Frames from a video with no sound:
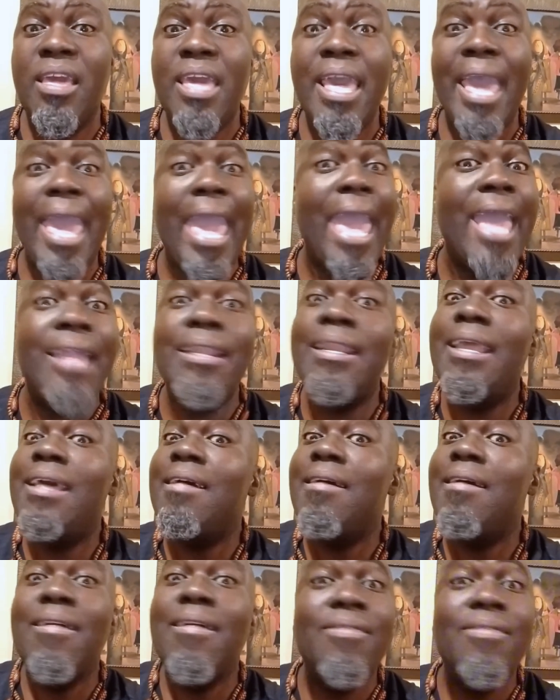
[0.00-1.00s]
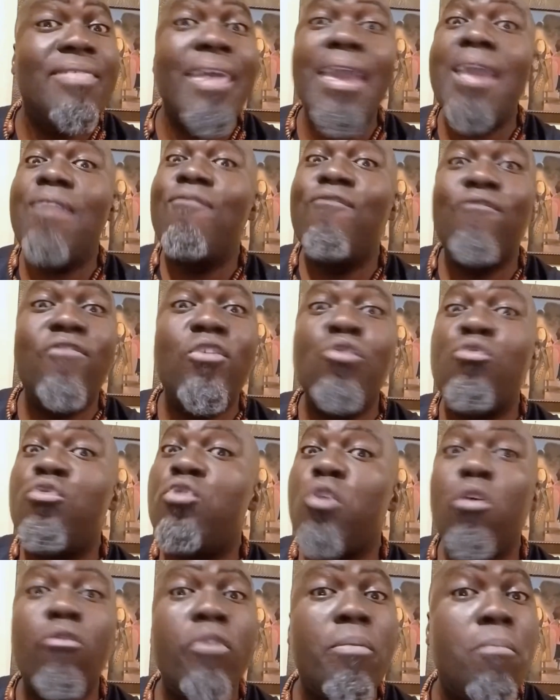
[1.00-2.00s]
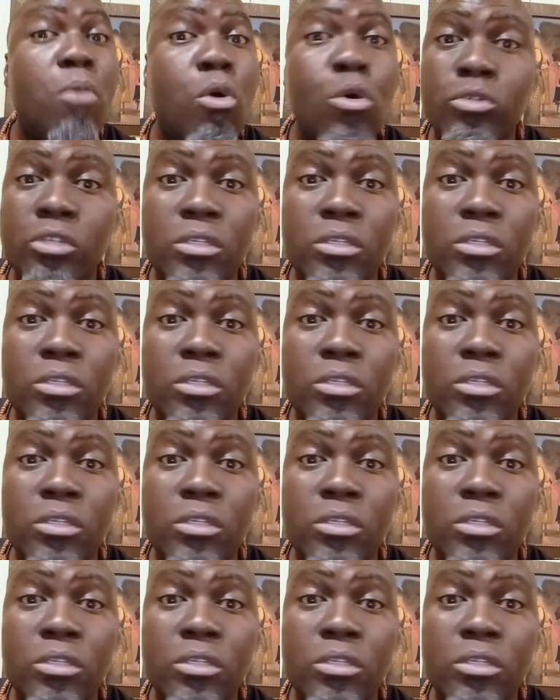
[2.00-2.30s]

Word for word: And they feel no remorse.